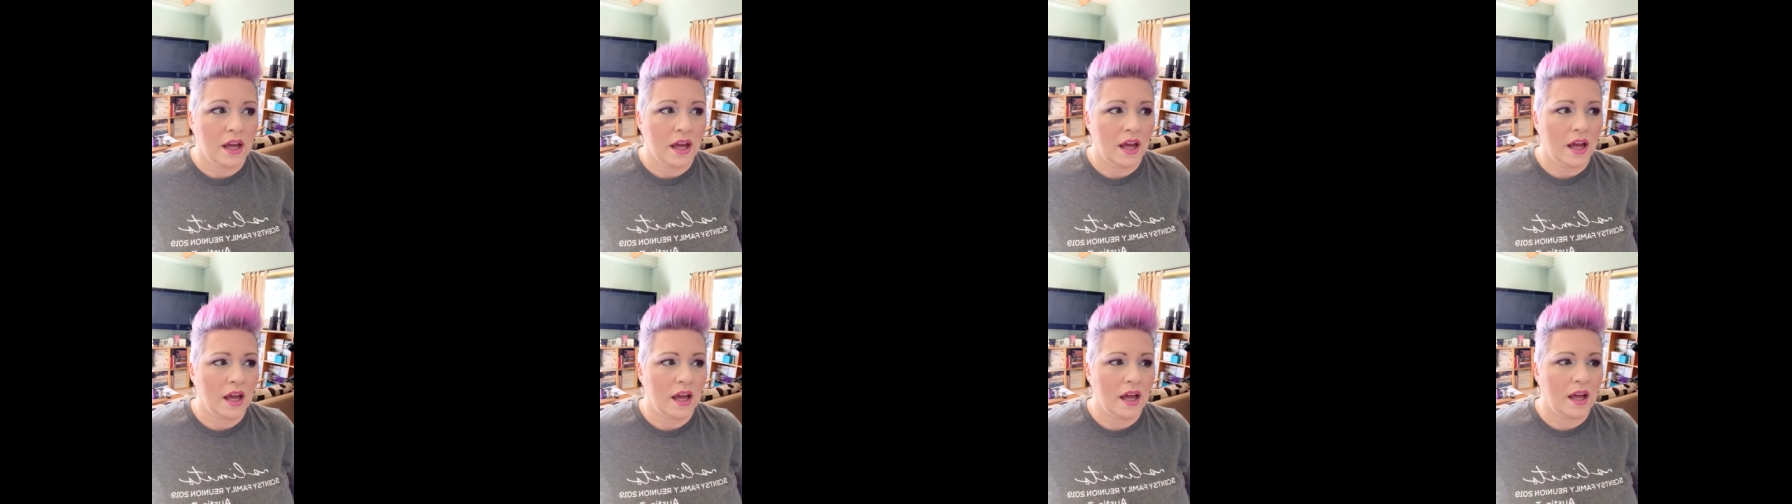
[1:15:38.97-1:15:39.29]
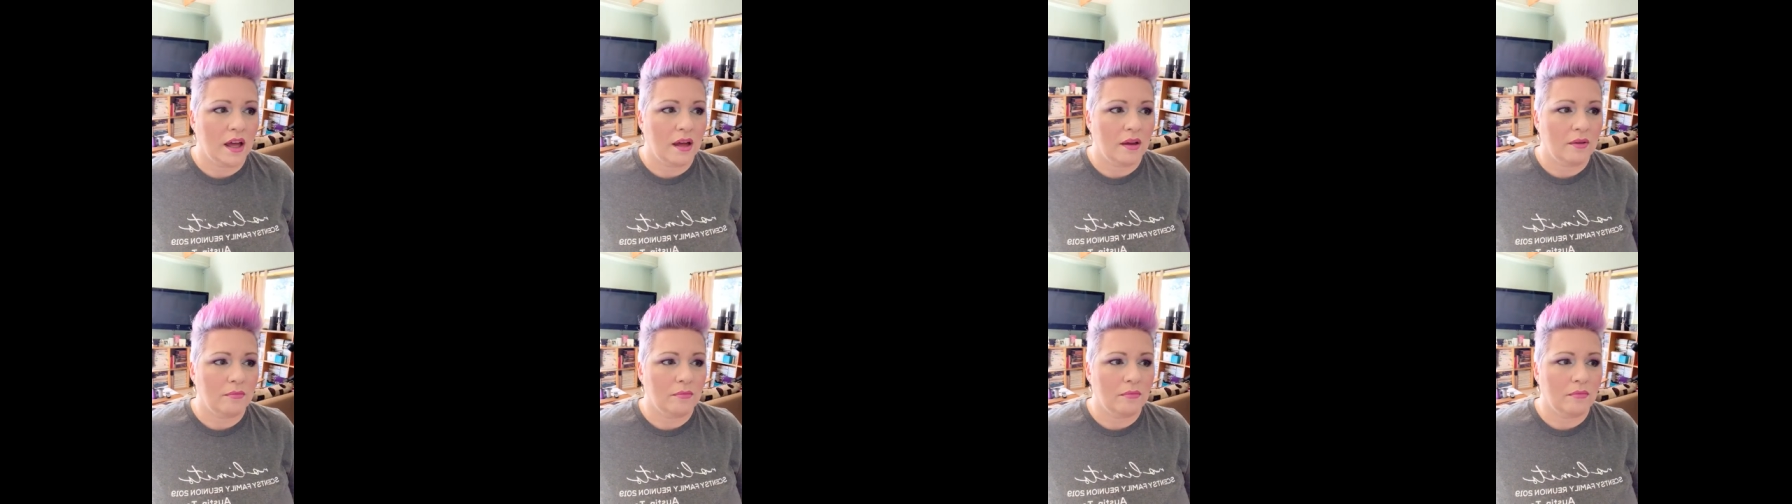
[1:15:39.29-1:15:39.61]

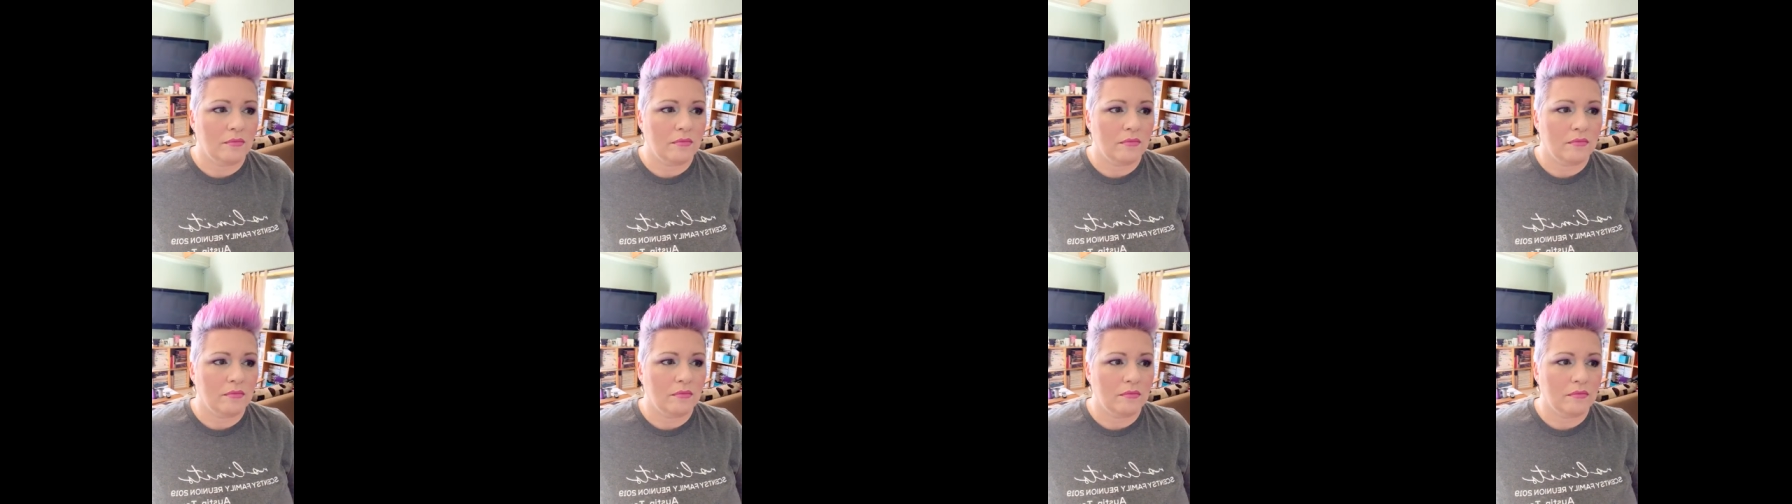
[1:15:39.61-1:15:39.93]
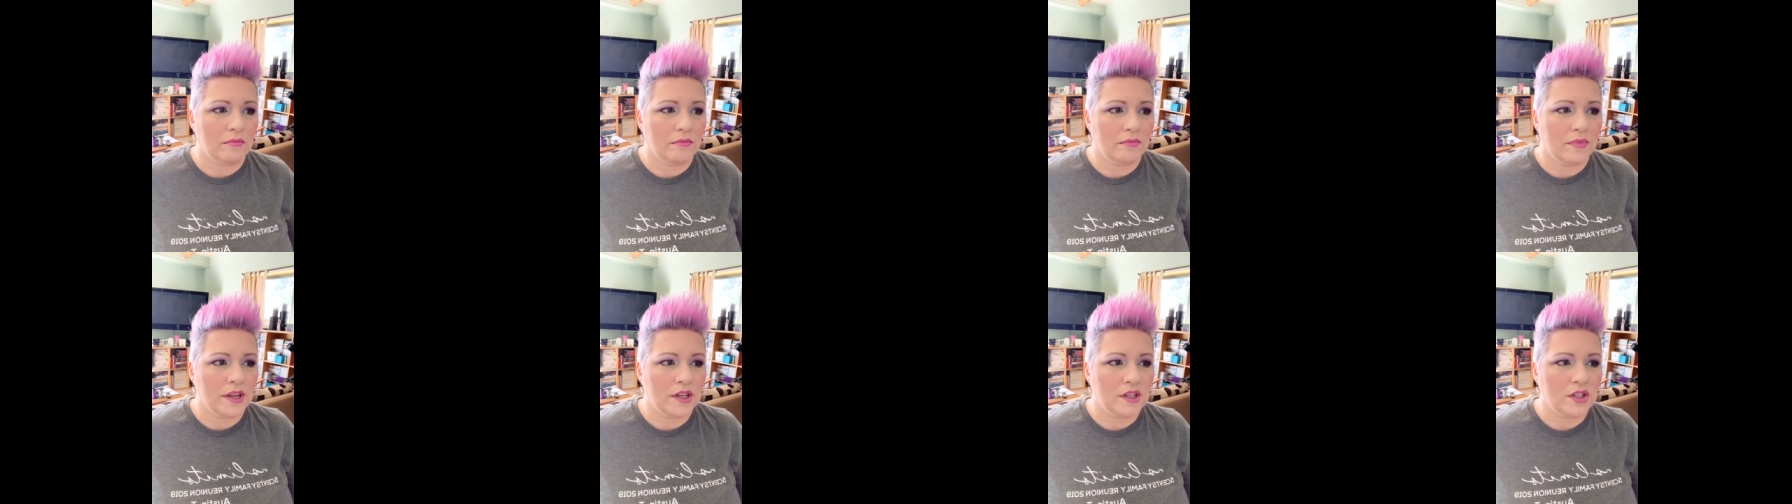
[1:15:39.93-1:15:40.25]
um,
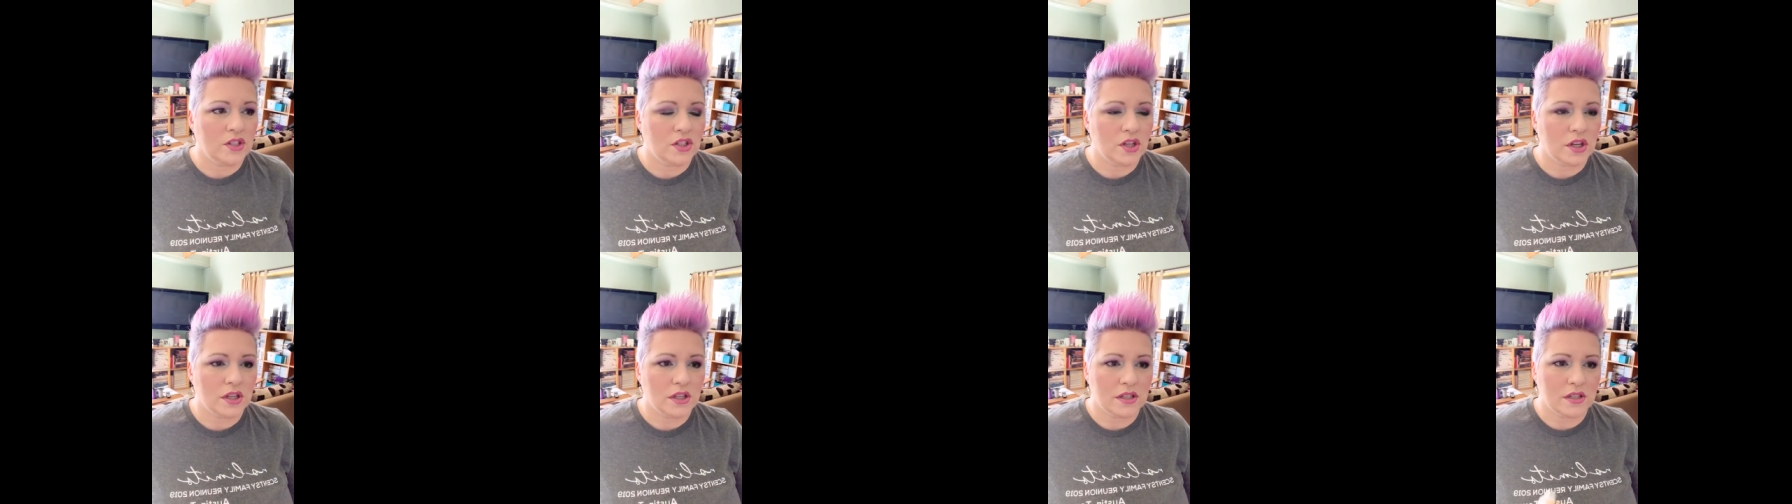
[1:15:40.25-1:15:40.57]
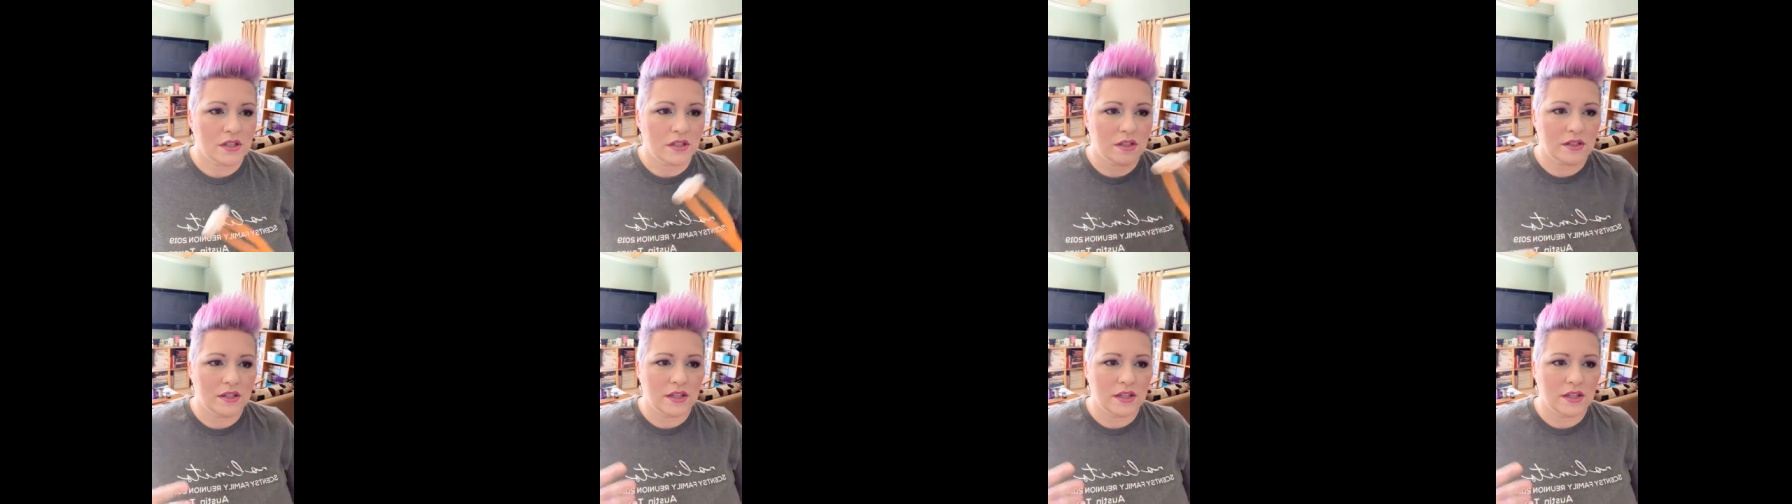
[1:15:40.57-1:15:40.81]
they just